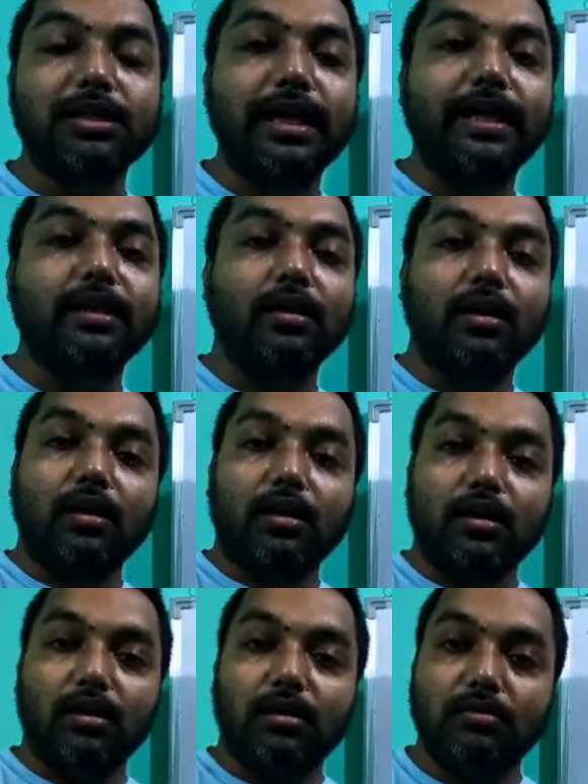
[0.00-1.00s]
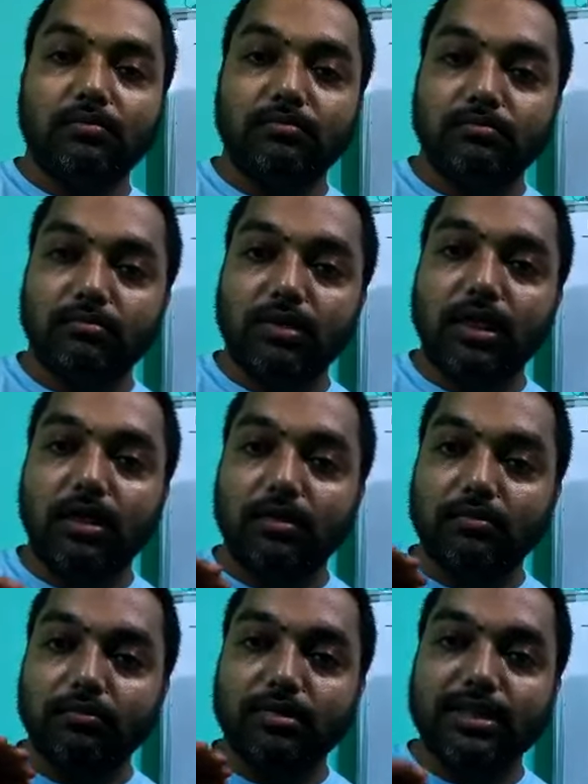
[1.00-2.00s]
like
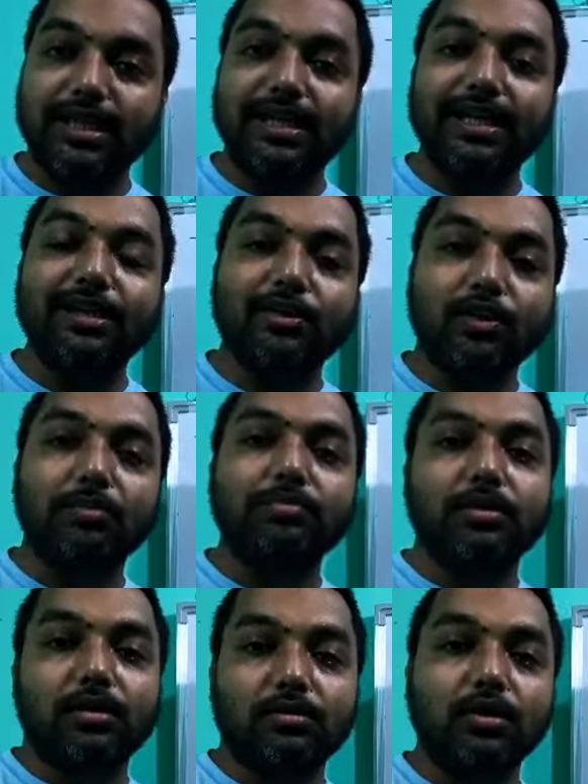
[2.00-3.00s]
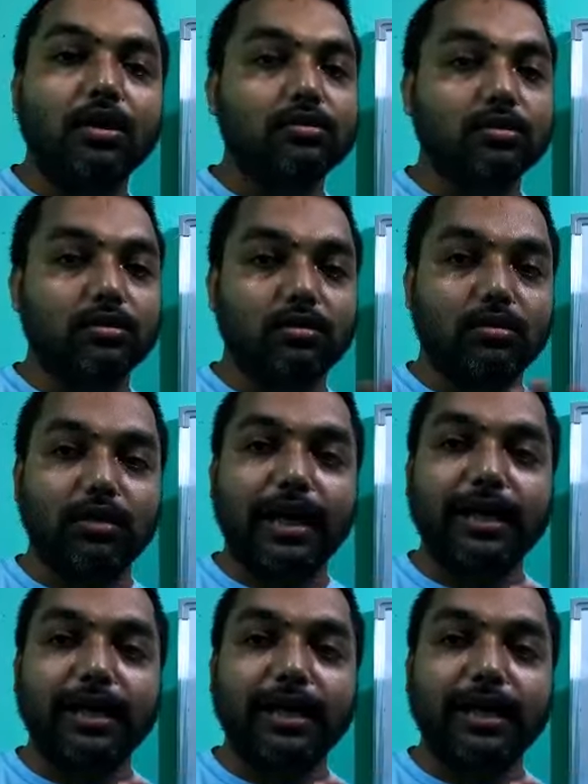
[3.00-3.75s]
the cereal crops, not